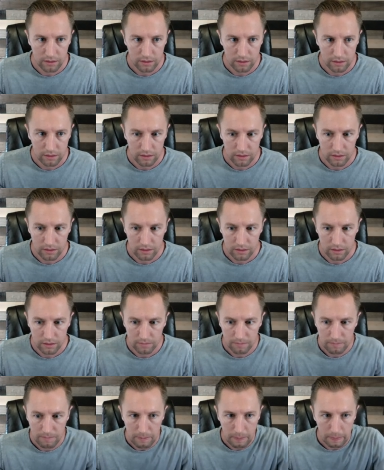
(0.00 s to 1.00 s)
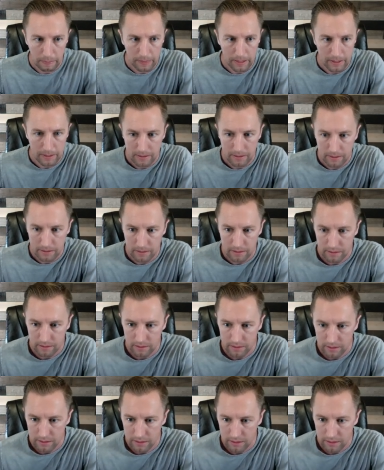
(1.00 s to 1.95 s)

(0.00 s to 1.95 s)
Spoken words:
(silence)